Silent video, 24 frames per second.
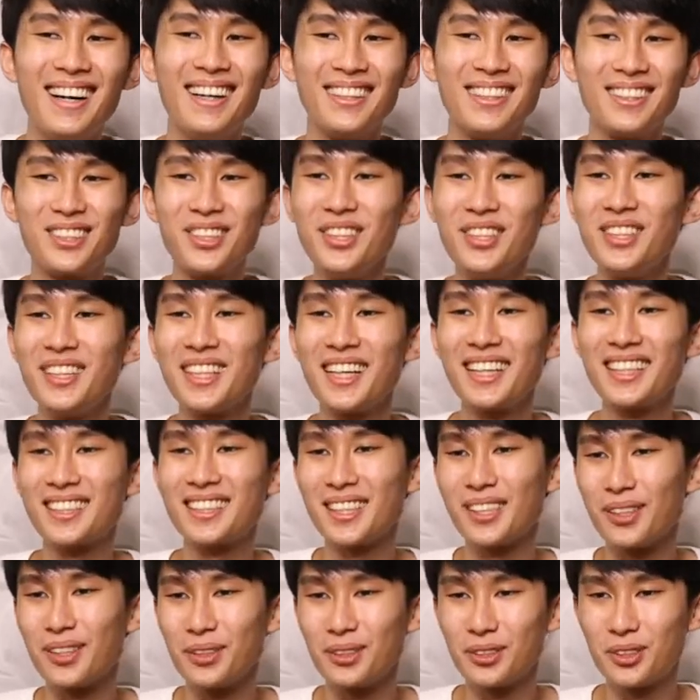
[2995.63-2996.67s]
So you guys,
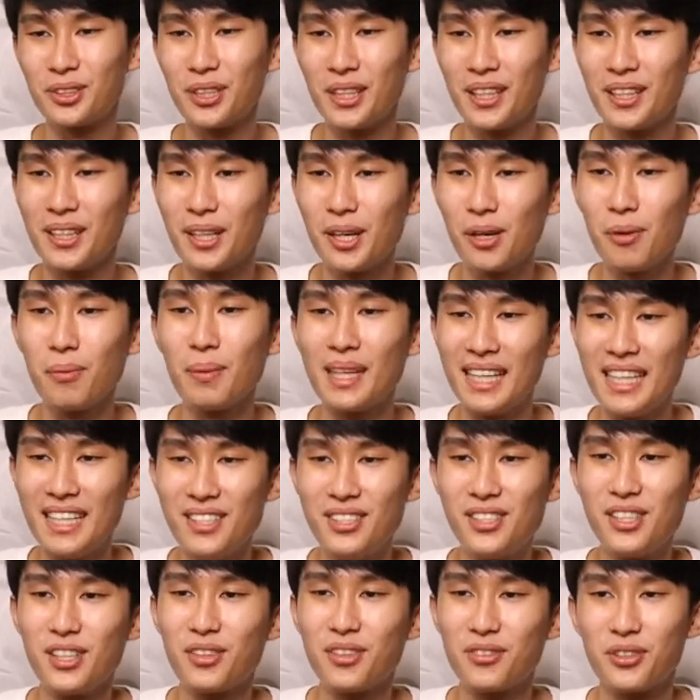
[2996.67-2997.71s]
it'll be
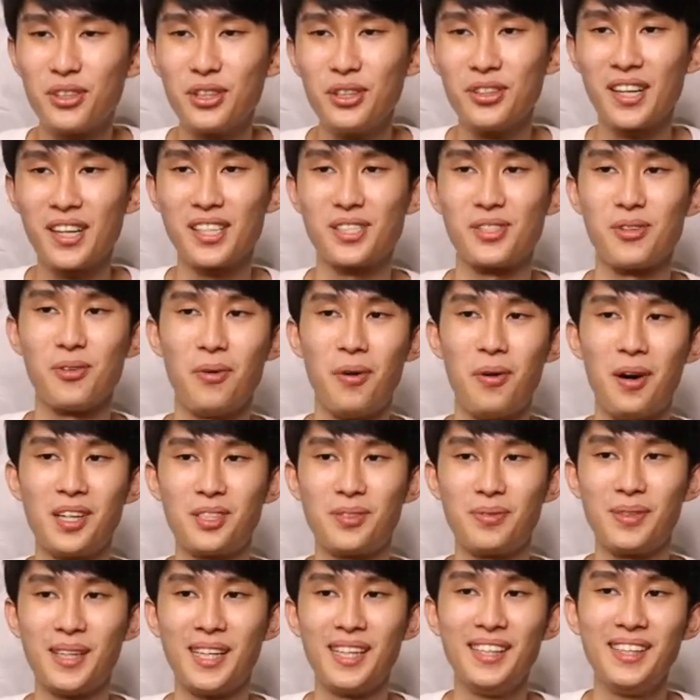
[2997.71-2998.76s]
easier for you guys to watch
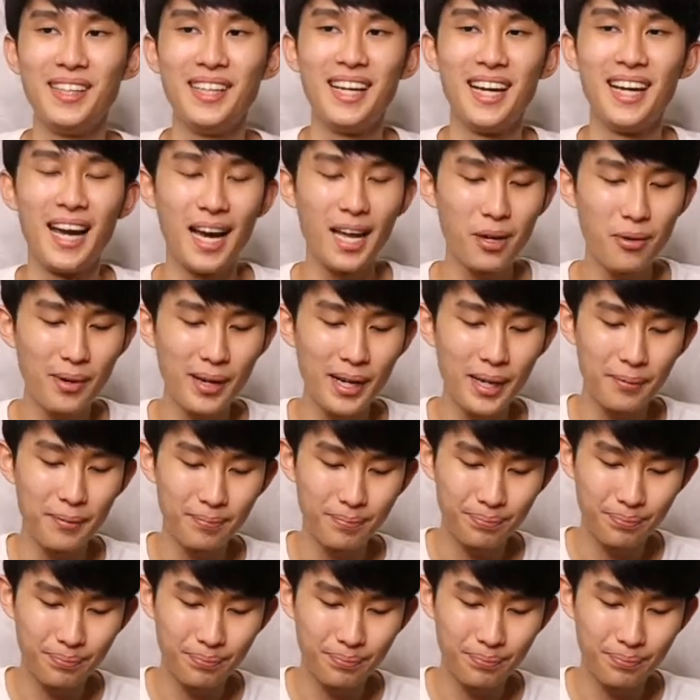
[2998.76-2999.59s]
me. Anyway,